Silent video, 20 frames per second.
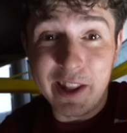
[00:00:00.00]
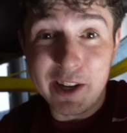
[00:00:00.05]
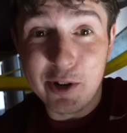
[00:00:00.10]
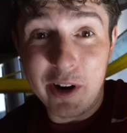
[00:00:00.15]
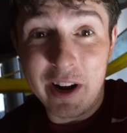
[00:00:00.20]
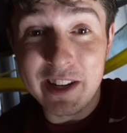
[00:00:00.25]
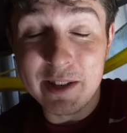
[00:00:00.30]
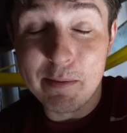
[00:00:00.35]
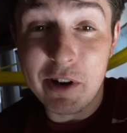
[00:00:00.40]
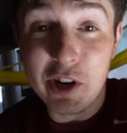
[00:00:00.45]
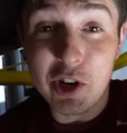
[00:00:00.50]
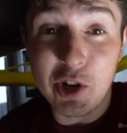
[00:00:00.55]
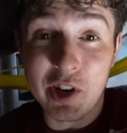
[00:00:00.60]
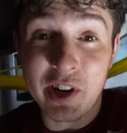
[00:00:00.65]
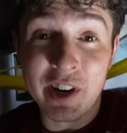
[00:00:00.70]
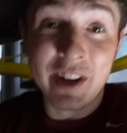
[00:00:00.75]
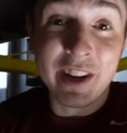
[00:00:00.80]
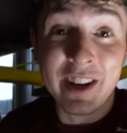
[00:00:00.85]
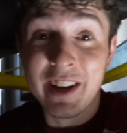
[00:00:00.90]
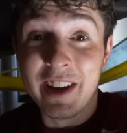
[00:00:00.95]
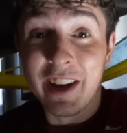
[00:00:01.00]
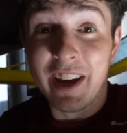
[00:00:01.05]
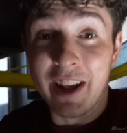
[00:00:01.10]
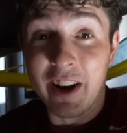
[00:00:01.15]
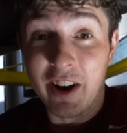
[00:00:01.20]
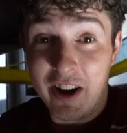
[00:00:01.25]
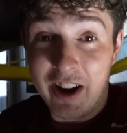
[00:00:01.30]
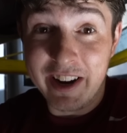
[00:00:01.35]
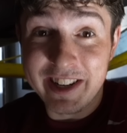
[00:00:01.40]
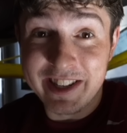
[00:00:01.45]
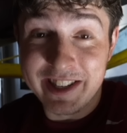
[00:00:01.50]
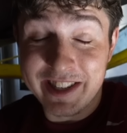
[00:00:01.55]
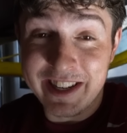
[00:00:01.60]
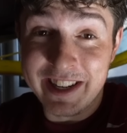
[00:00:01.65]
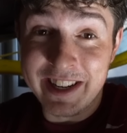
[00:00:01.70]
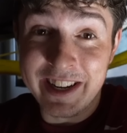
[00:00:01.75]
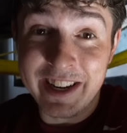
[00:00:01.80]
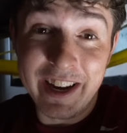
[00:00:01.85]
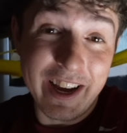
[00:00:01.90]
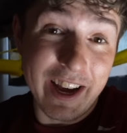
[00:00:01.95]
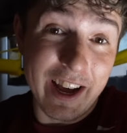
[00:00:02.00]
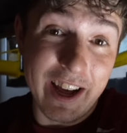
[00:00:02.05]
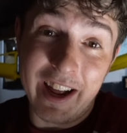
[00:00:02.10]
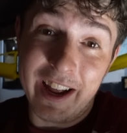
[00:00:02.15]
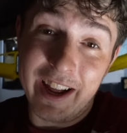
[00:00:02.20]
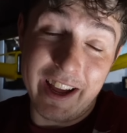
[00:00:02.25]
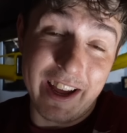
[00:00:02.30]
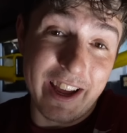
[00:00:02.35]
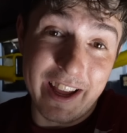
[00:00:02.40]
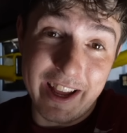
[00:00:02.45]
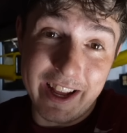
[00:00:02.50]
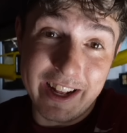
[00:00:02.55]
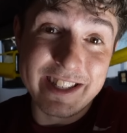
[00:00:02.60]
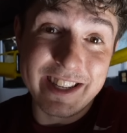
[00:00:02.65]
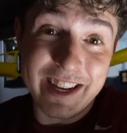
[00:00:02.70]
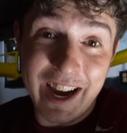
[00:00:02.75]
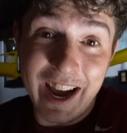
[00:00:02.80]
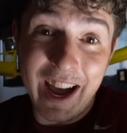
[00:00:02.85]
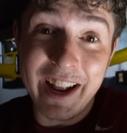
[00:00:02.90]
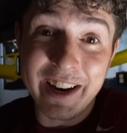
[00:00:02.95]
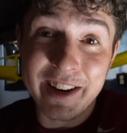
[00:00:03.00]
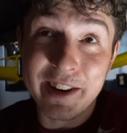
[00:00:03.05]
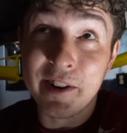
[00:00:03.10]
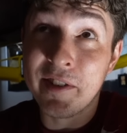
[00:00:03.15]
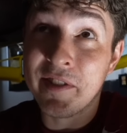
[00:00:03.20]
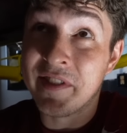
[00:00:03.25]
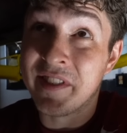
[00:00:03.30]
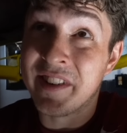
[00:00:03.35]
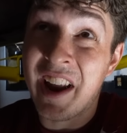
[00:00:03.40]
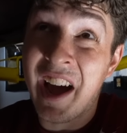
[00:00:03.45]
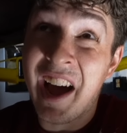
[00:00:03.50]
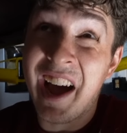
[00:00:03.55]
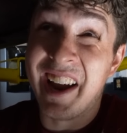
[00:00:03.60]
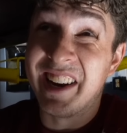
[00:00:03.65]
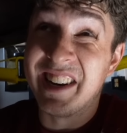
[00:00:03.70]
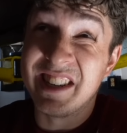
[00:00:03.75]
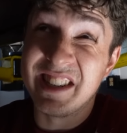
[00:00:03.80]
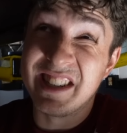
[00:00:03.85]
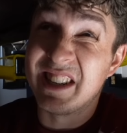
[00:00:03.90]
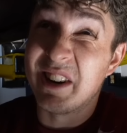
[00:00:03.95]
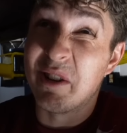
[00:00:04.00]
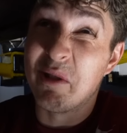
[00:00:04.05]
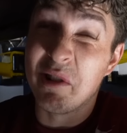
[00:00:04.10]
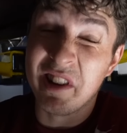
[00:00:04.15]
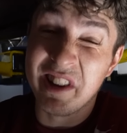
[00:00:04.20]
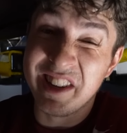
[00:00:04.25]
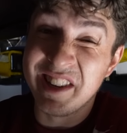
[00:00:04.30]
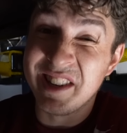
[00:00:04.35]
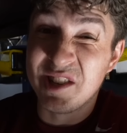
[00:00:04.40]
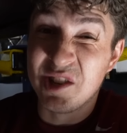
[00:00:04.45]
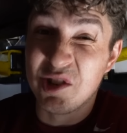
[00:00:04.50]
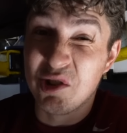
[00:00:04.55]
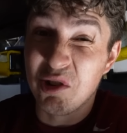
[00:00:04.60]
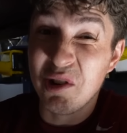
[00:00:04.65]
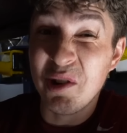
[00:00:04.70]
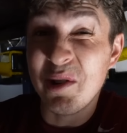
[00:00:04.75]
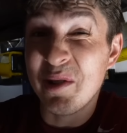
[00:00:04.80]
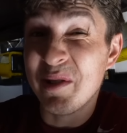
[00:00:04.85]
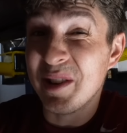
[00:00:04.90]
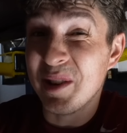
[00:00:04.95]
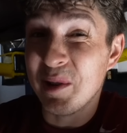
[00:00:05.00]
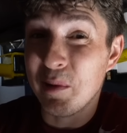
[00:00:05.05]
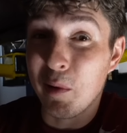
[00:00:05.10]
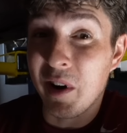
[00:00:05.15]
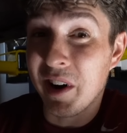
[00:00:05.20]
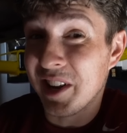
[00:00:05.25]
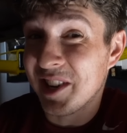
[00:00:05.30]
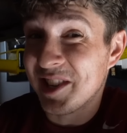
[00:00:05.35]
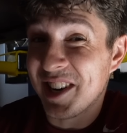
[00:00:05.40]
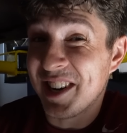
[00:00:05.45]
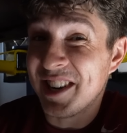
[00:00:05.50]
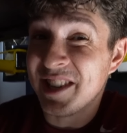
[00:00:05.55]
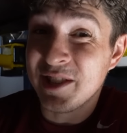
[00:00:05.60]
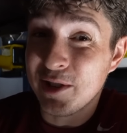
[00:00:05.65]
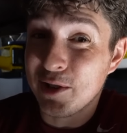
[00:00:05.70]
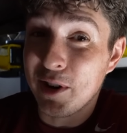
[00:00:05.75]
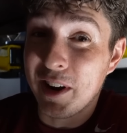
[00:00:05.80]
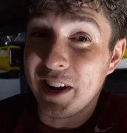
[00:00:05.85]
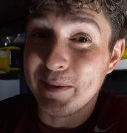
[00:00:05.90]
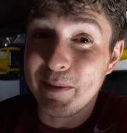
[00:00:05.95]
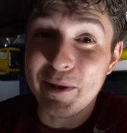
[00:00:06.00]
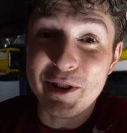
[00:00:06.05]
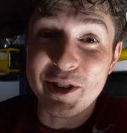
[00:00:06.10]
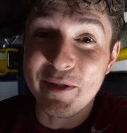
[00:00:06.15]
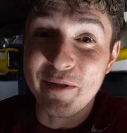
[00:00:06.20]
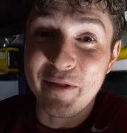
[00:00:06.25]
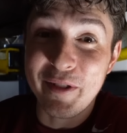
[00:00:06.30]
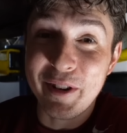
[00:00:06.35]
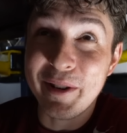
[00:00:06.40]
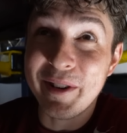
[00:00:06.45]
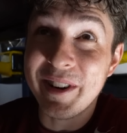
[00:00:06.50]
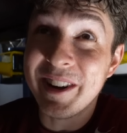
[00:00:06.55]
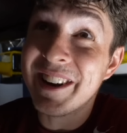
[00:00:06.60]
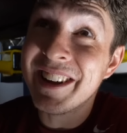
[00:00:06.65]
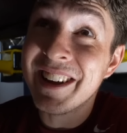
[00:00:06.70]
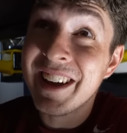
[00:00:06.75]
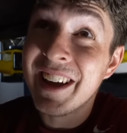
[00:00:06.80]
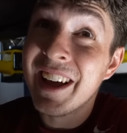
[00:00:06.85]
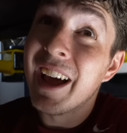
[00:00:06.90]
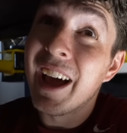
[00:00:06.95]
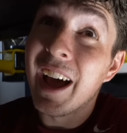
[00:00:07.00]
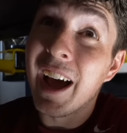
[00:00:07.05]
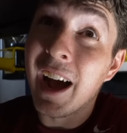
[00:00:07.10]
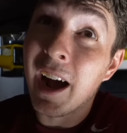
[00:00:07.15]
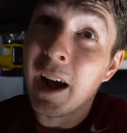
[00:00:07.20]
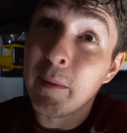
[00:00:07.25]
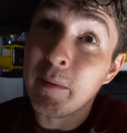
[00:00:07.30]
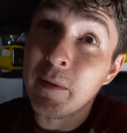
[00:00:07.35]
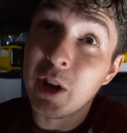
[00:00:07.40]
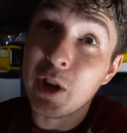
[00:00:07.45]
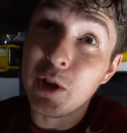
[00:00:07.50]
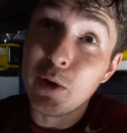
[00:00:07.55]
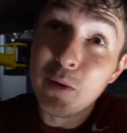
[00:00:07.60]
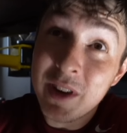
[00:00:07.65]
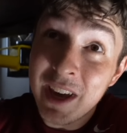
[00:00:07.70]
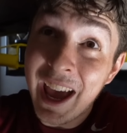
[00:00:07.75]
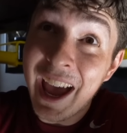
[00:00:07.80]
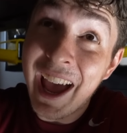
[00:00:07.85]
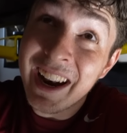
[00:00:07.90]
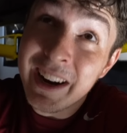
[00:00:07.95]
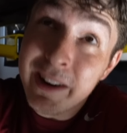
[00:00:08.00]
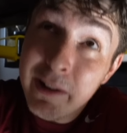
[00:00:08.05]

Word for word: the transmission. And honestly, it's kind of not totally true. You wanna change your transmission fluid, um, you can